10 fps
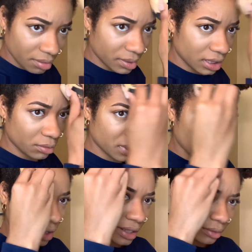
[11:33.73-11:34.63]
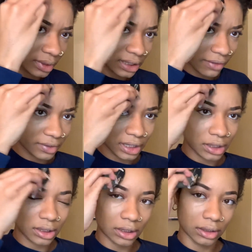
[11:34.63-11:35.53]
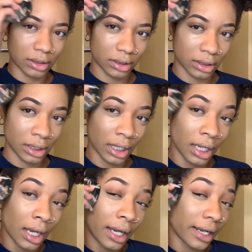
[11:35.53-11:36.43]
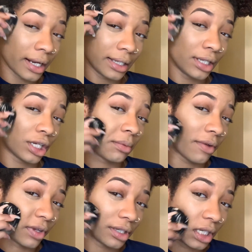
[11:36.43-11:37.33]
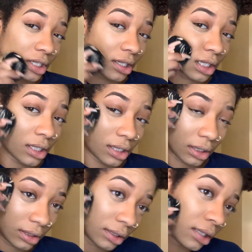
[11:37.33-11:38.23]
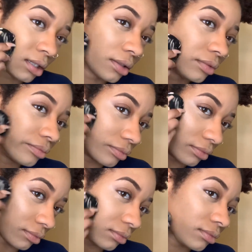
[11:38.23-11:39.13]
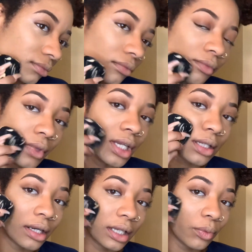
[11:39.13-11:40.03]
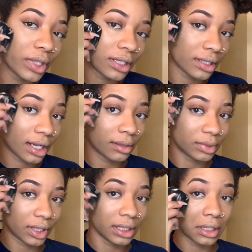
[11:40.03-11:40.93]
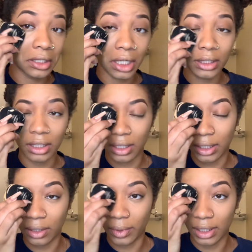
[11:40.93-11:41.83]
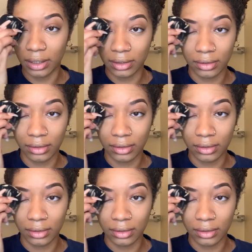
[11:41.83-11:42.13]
It'll be alright once I finish. Then I need to change my foundation because it started getting winter time, so I need to change it anyways.